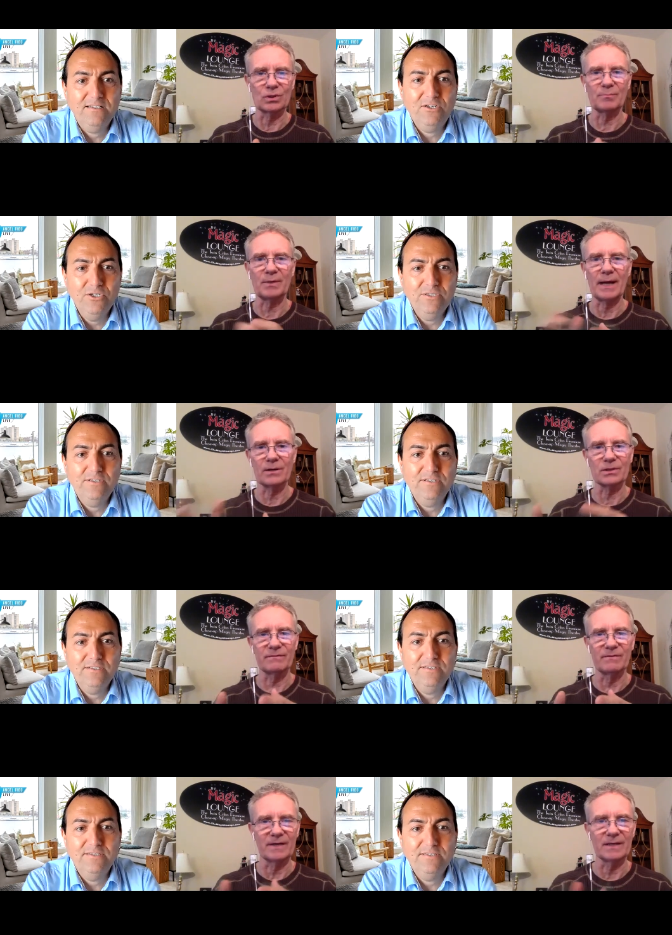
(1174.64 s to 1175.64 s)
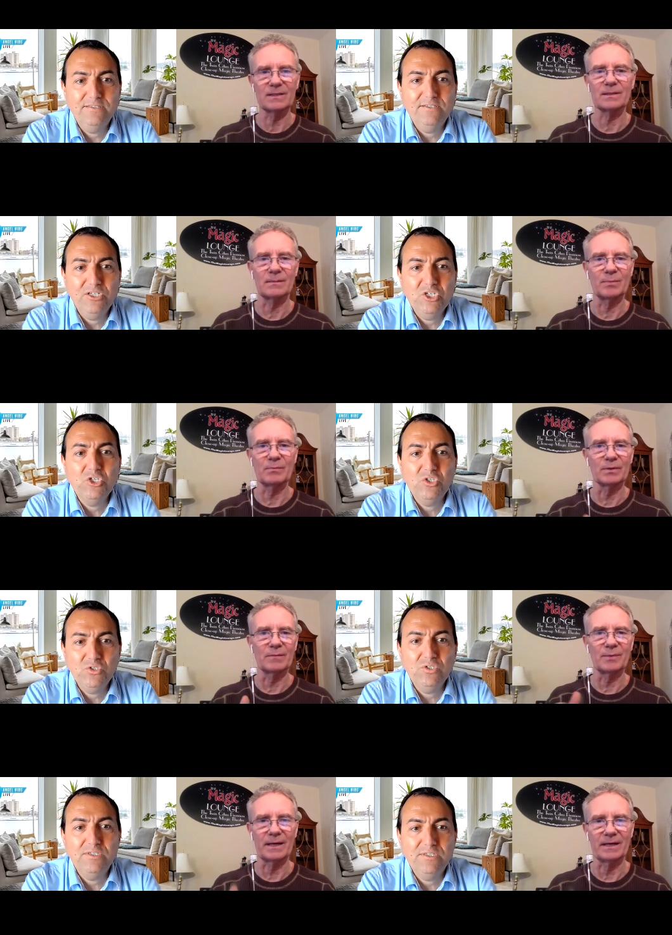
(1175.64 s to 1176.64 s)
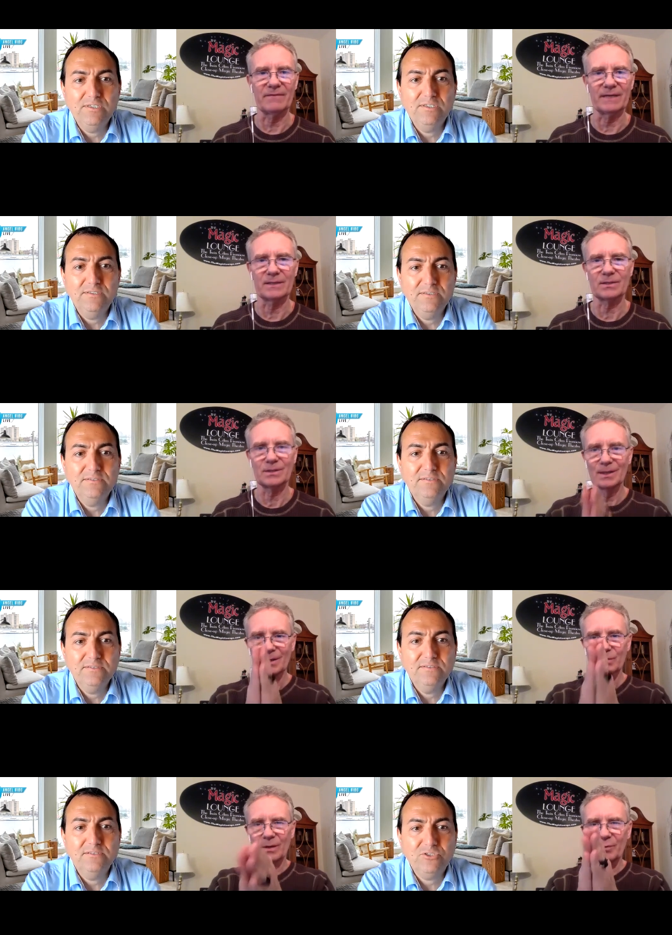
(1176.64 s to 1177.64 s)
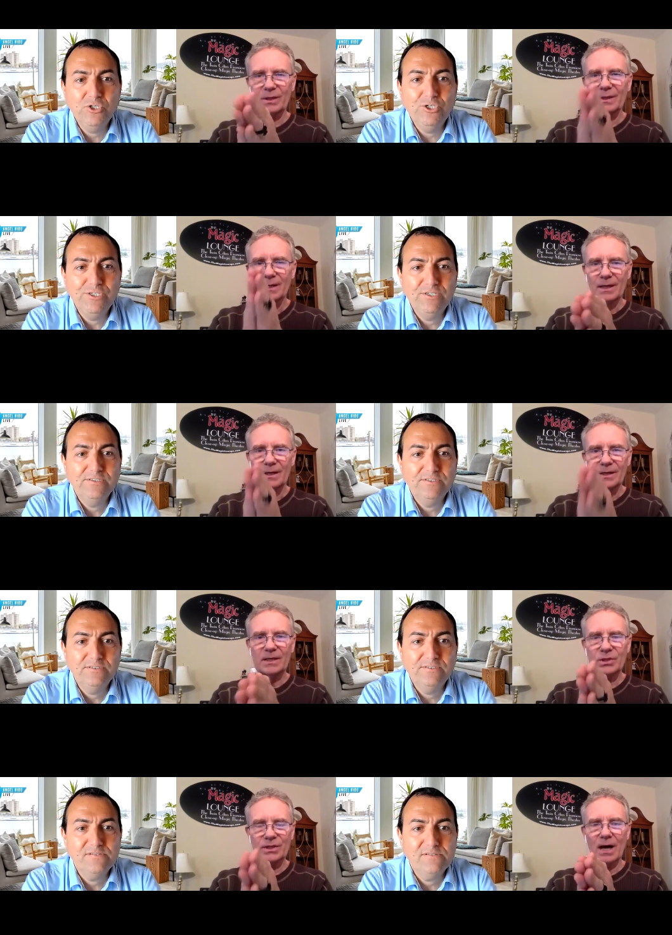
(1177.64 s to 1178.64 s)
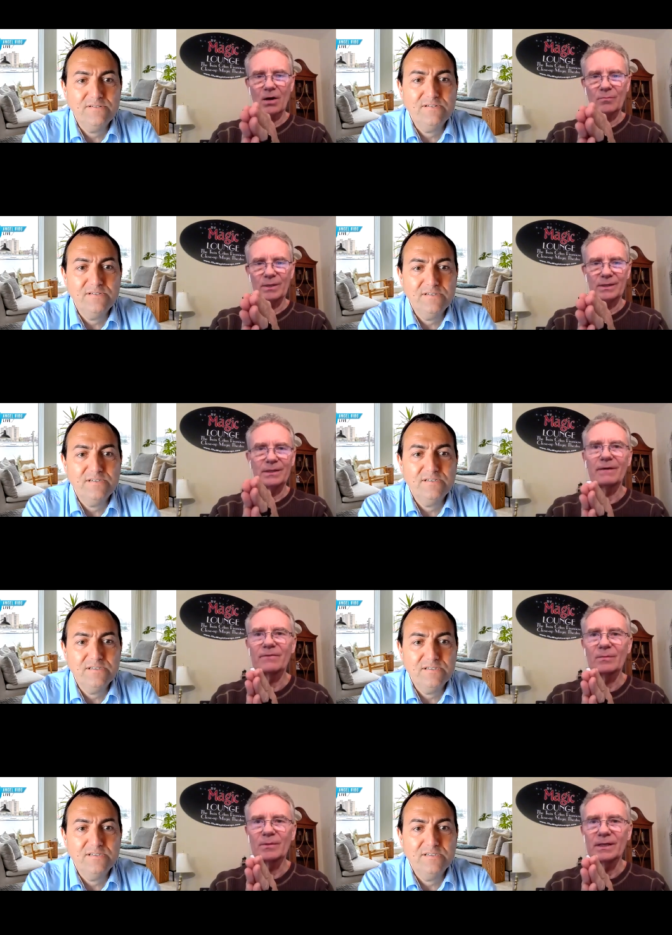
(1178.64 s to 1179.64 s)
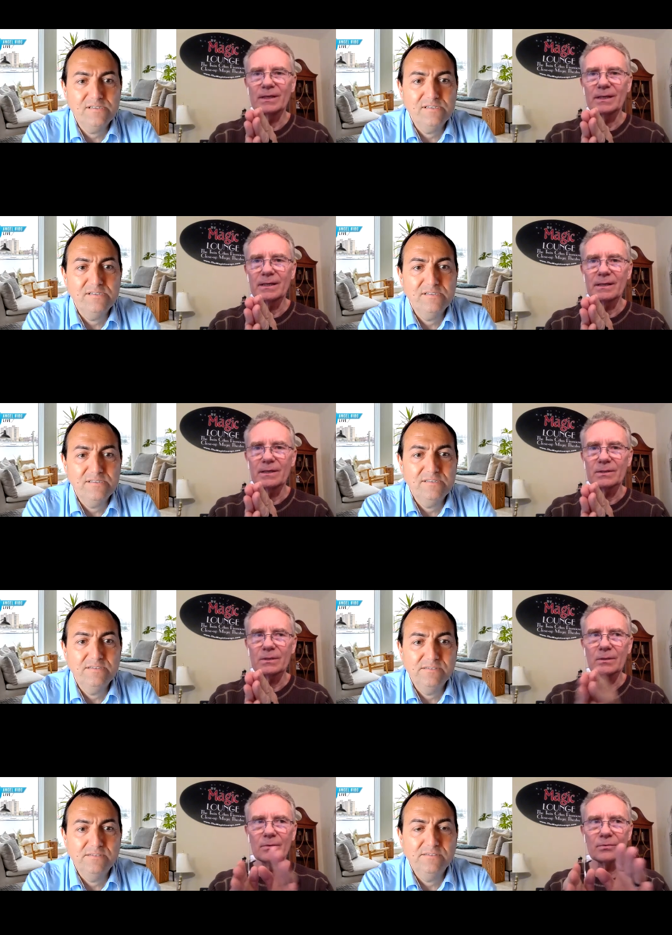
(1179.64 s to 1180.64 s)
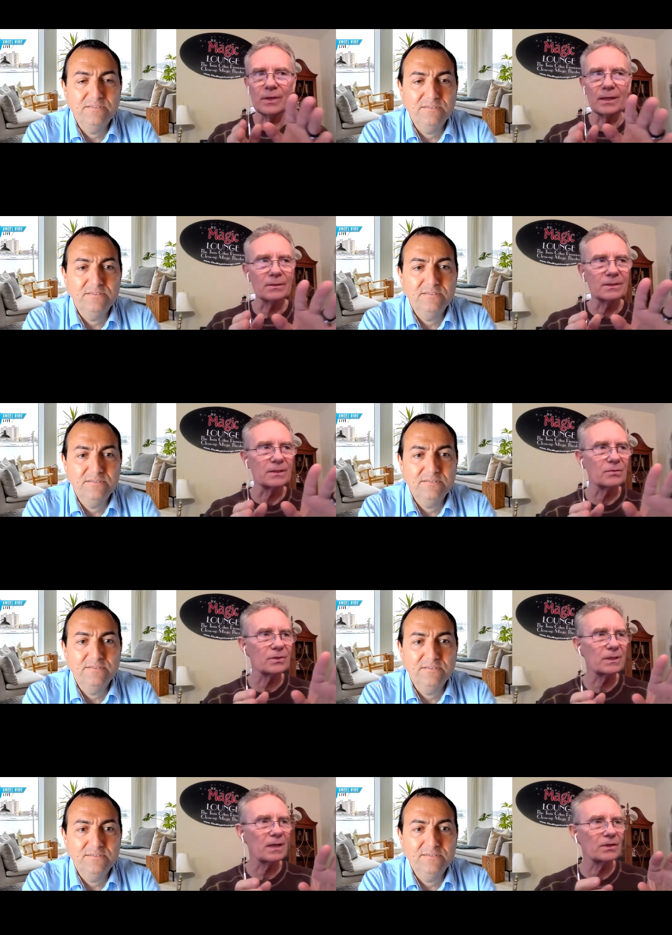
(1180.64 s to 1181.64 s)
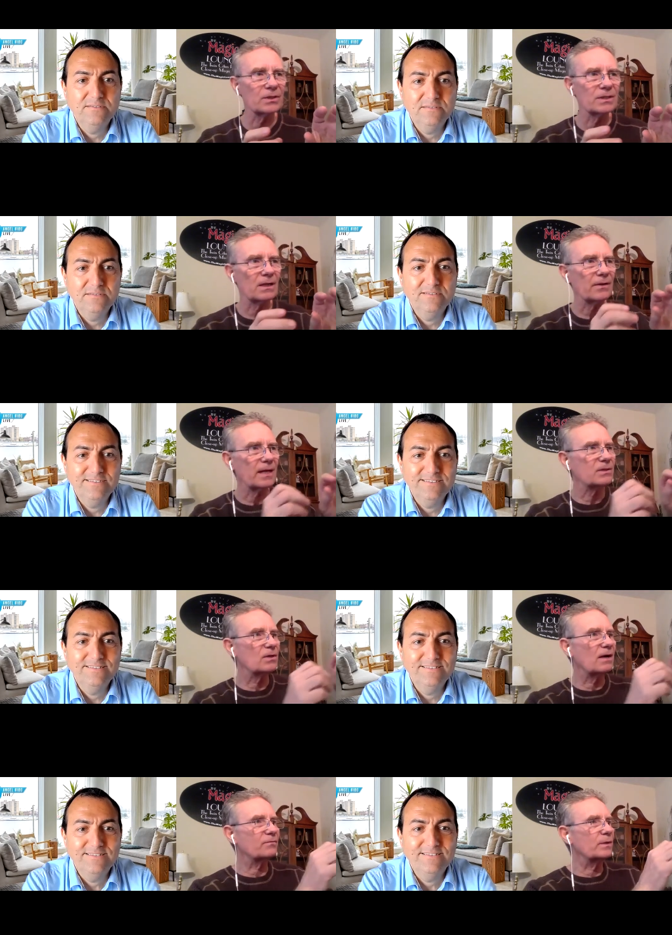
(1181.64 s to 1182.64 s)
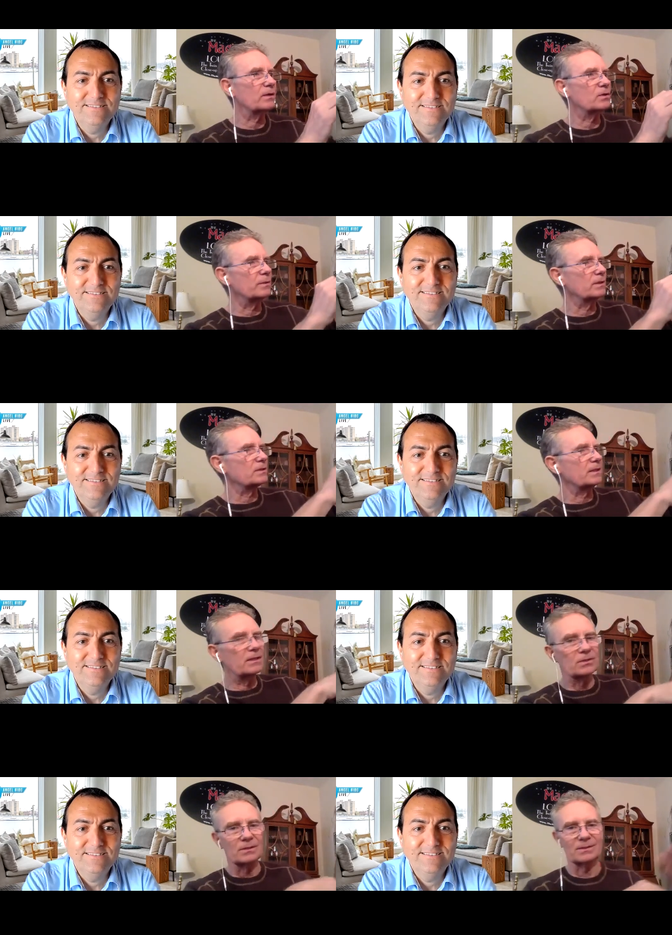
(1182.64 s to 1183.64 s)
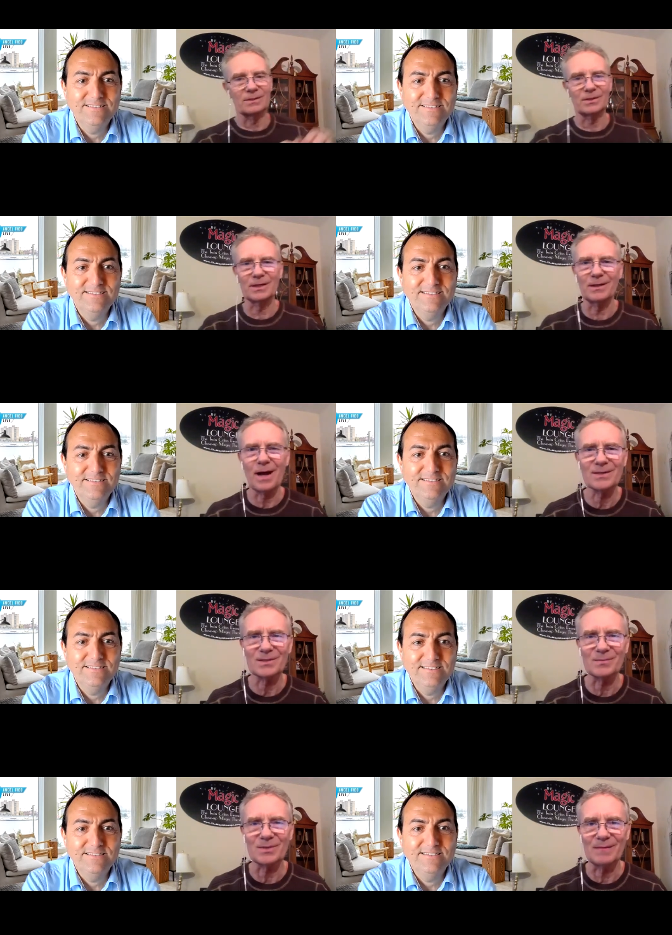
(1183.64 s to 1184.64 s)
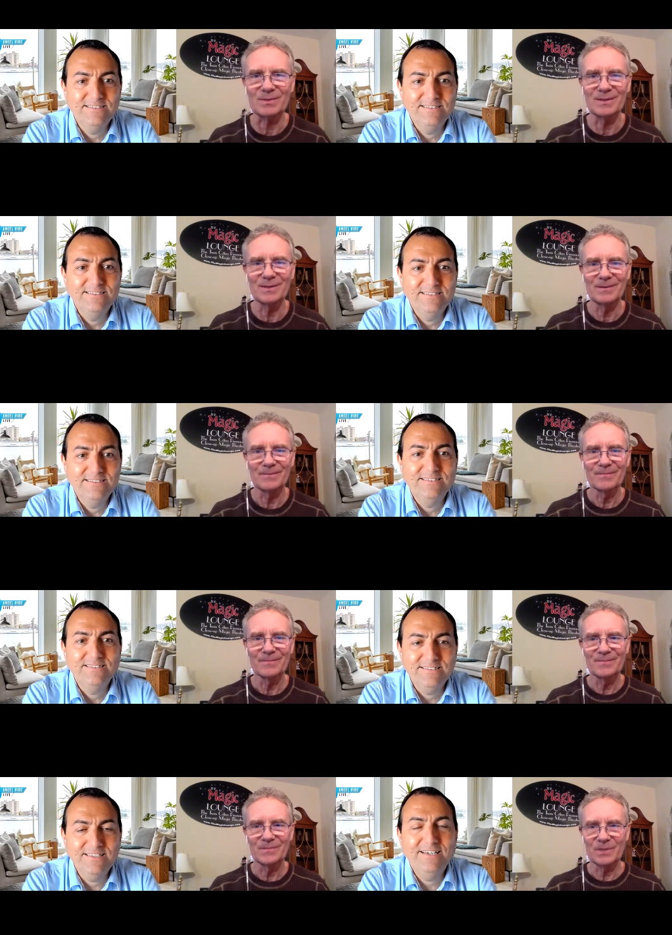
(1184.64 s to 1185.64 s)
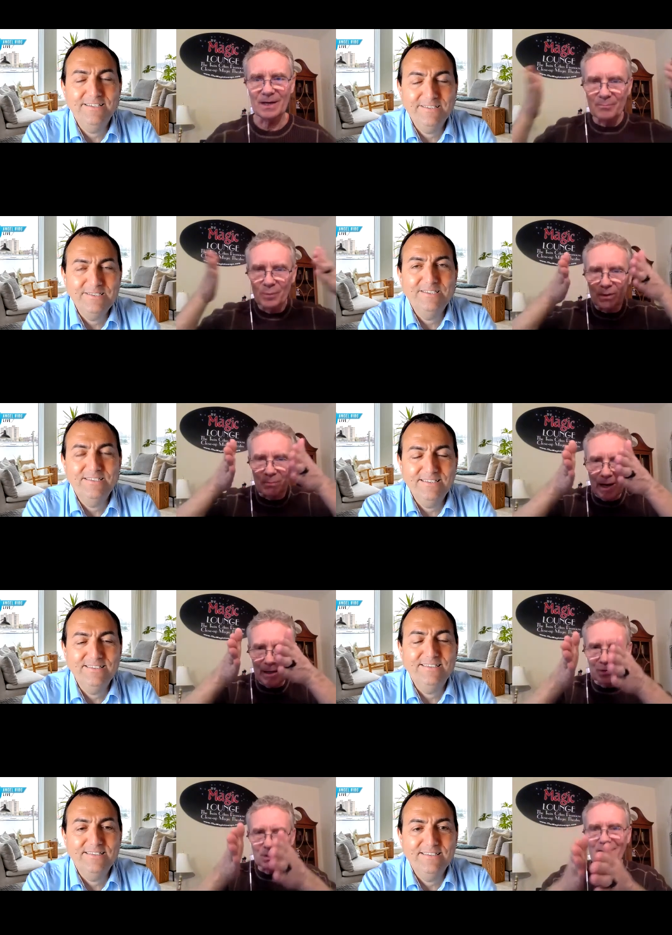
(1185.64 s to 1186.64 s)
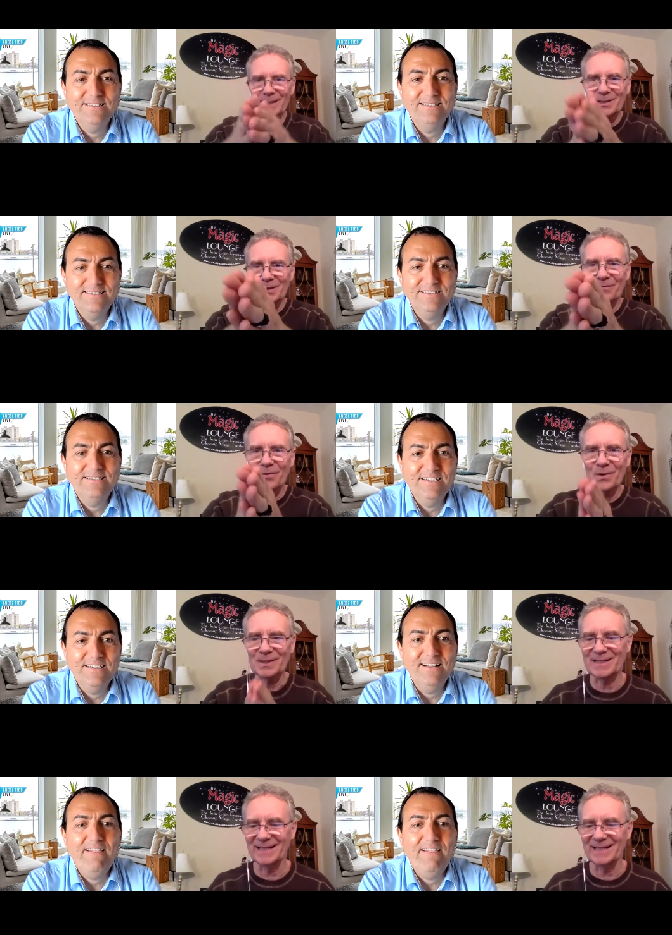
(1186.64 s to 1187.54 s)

Speaker 1: suppliers Good. of events and people that plan events. So I'm pretty niche down, but inevitably you get into this, oh, that looks interesting. I should sell that software to real estate agents and you get lost sometimes. Yeah. Put the blinders on and stay focused.